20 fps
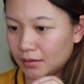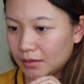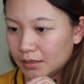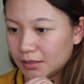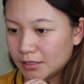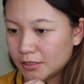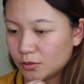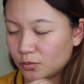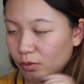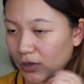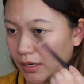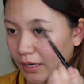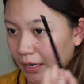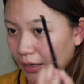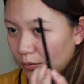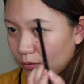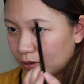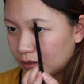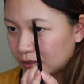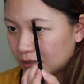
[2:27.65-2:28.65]
This is where
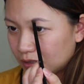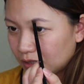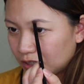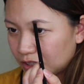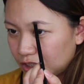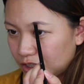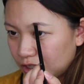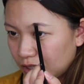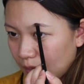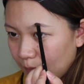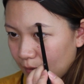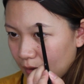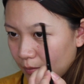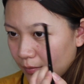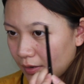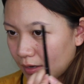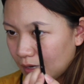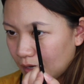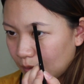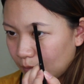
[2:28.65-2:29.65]
I want to start shaping
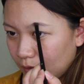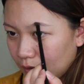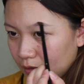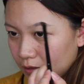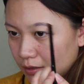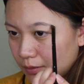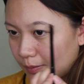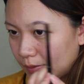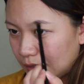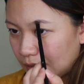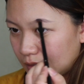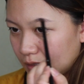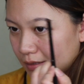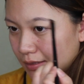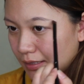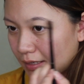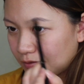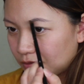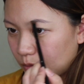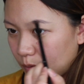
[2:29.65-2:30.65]
my eyebrows, but it
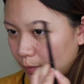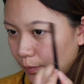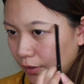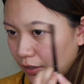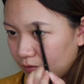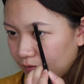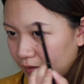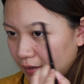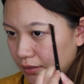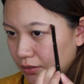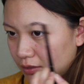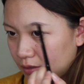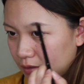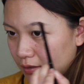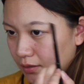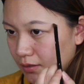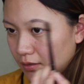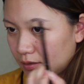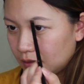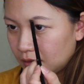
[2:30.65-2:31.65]
doesn't have to be perfect
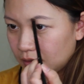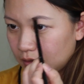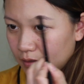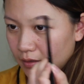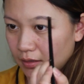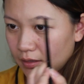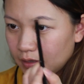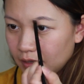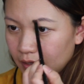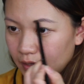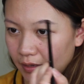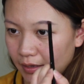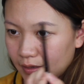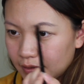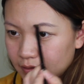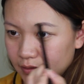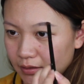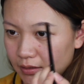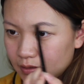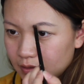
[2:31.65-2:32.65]

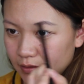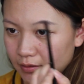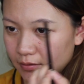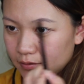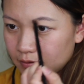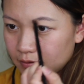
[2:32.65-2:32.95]
yet.